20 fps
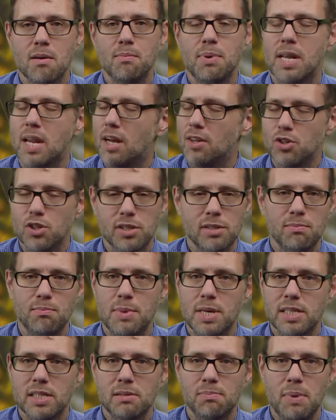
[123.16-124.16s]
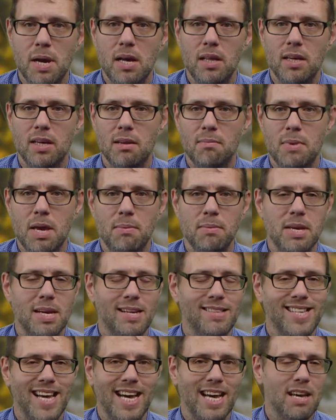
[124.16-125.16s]
but I'll just misspell it. It may be a
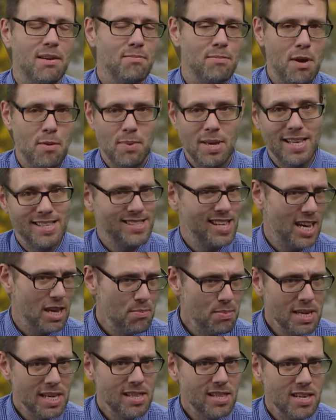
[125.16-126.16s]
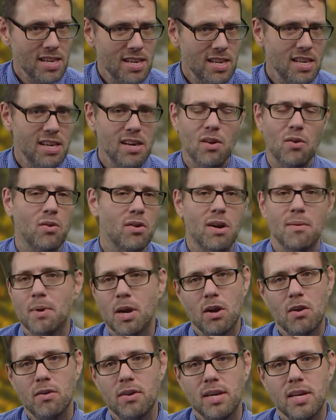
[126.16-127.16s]
typing thing, or I'm
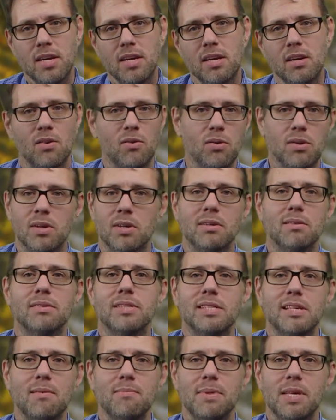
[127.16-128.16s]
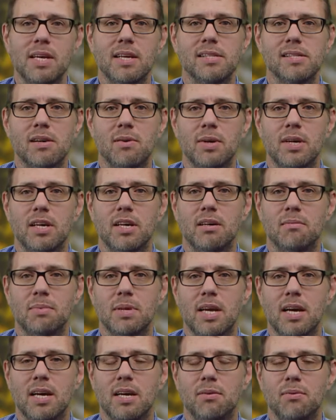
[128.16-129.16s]
hurrying, or something is going on, but
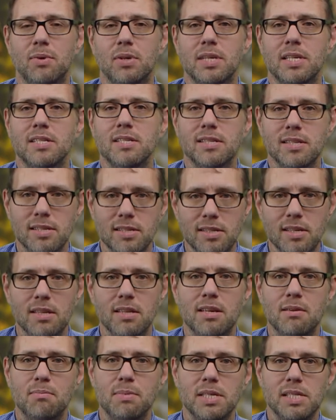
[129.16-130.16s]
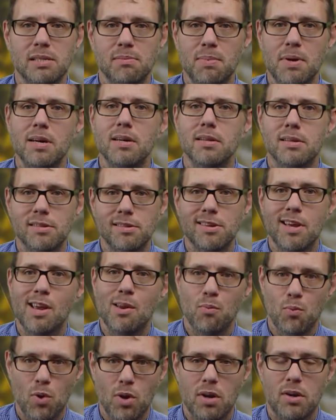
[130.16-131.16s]
I will consistently misspell the
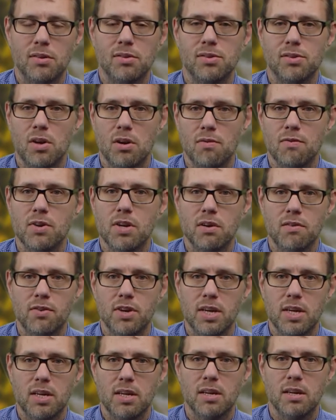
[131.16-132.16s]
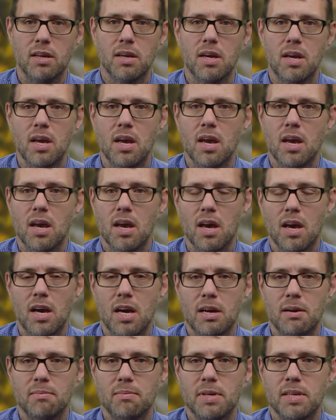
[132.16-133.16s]
same words over and over
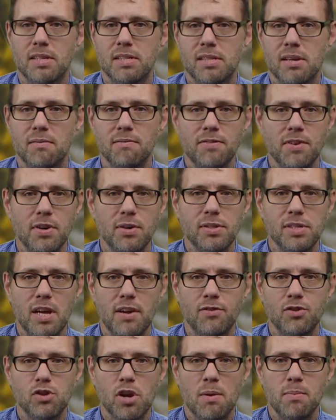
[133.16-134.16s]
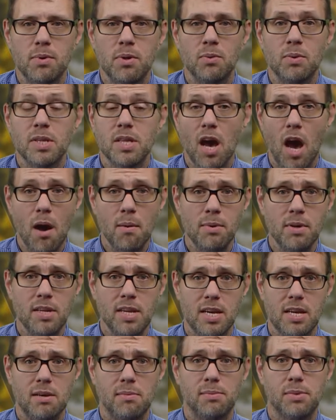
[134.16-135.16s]
again. Some folks have trouble with
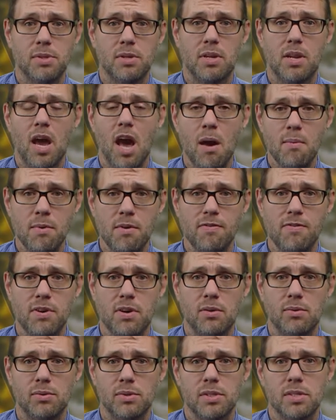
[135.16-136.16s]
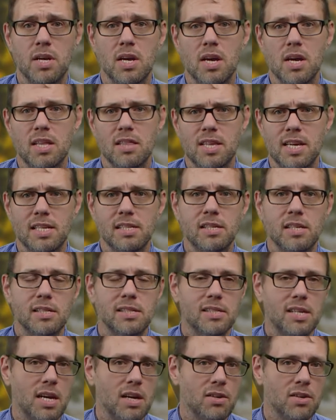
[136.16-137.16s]
homonyms and homophones, things that
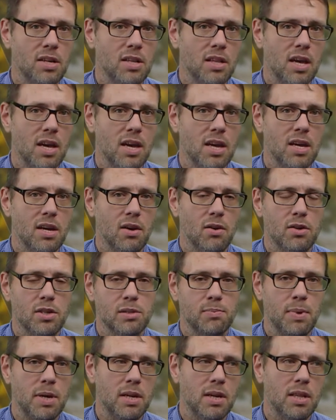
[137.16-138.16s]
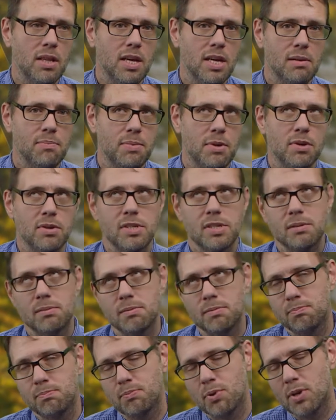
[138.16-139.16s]
sound alike or are spelled alike but are
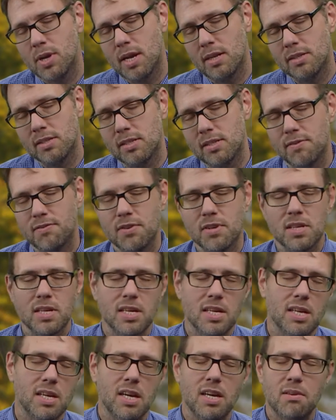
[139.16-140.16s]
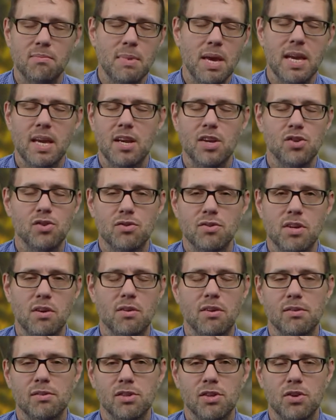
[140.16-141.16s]
pronounced differently, making sure
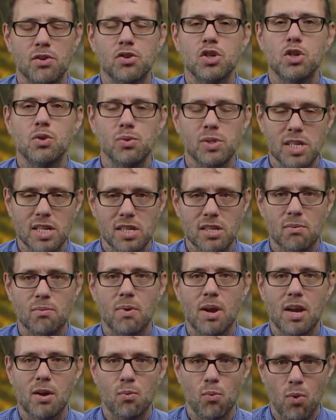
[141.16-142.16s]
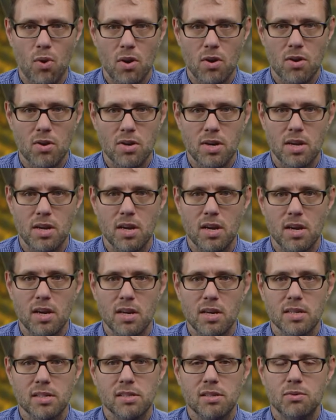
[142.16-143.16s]
they're choosing the right word.
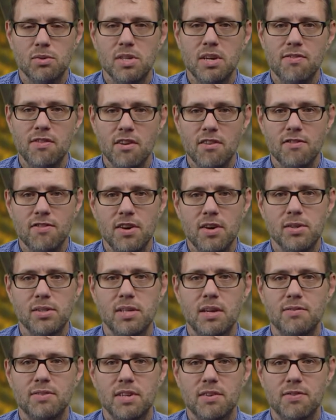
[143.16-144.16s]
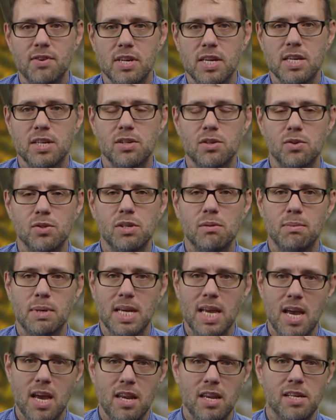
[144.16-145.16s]
So different folks have different issues in
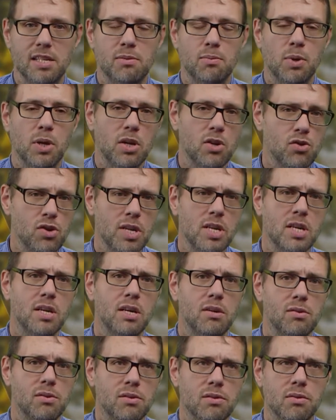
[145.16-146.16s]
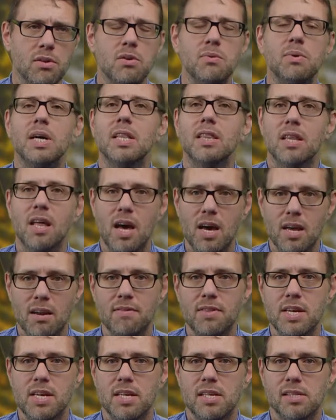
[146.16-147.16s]
mechanics, and we're going to try to go through a lot
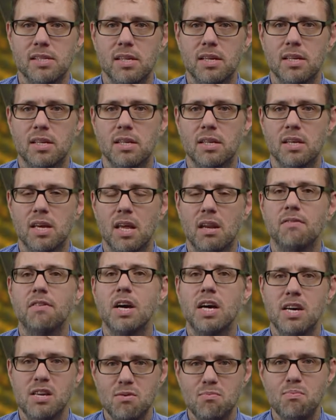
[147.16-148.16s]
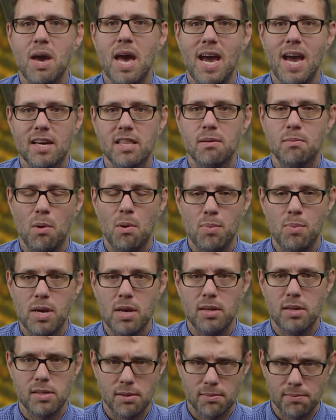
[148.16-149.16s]
of these and kind of unpack them a
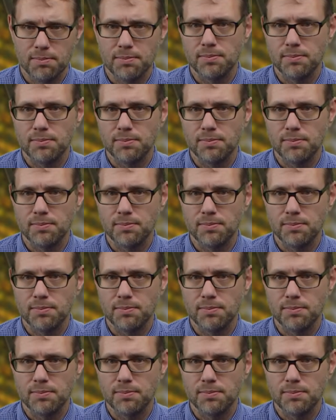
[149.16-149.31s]
bit.